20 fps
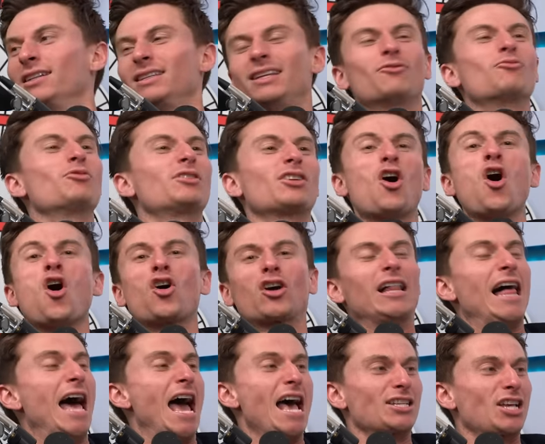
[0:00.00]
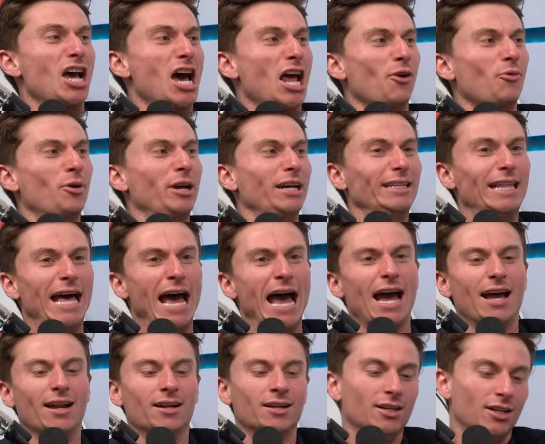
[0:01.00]
the whole class got to read
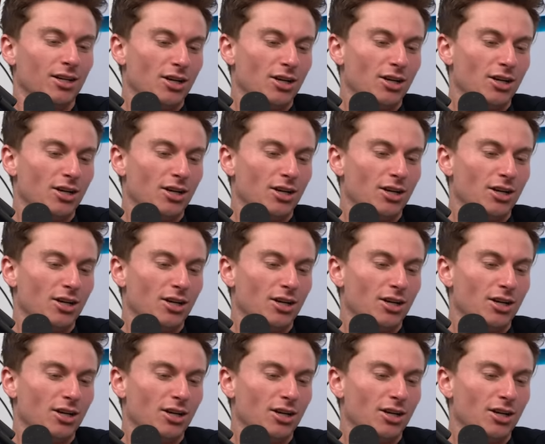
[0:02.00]
that.